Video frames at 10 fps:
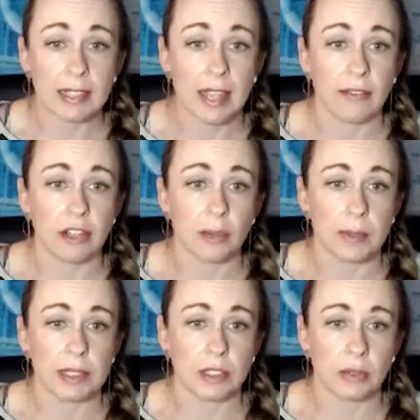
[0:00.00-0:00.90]
leverage your
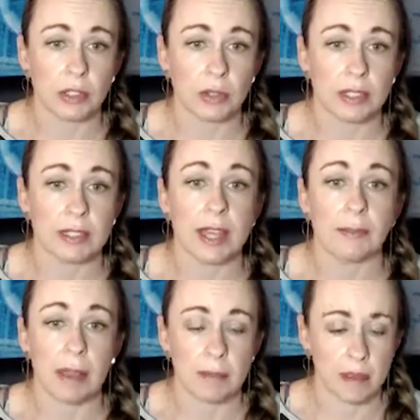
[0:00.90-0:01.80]
business resources that
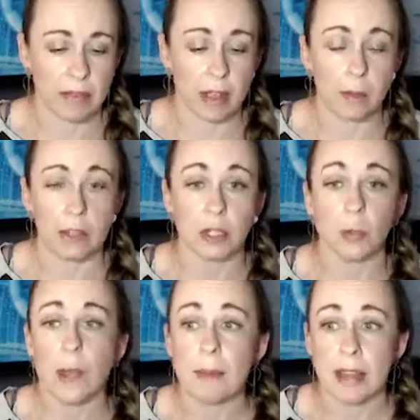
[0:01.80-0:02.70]
might be available to
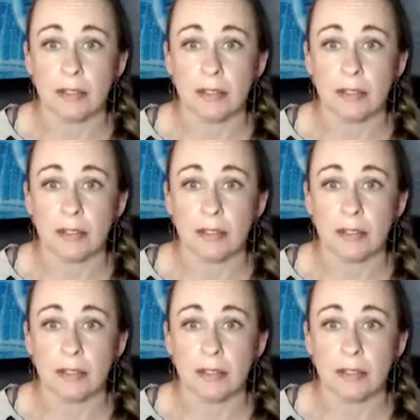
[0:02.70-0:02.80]
women.